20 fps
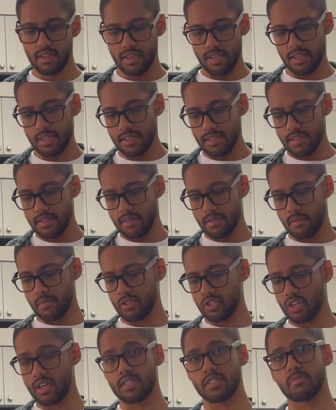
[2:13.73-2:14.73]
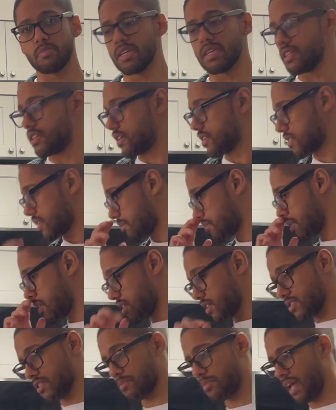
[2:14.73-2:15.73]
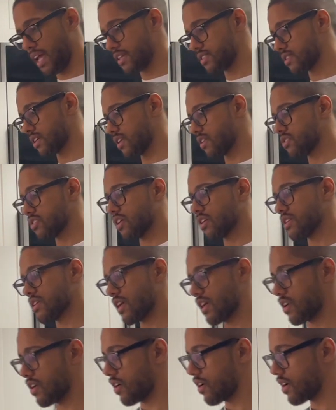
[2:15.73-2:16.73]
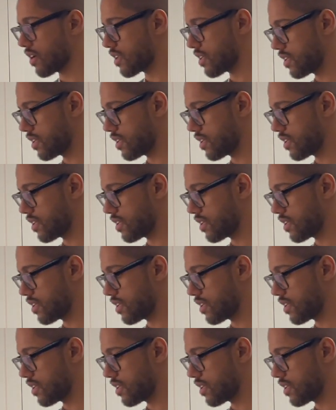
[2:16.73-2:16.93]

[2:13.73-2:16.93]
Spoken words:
I'm gonna try to speed things up here because the pan's gonna start to get hot.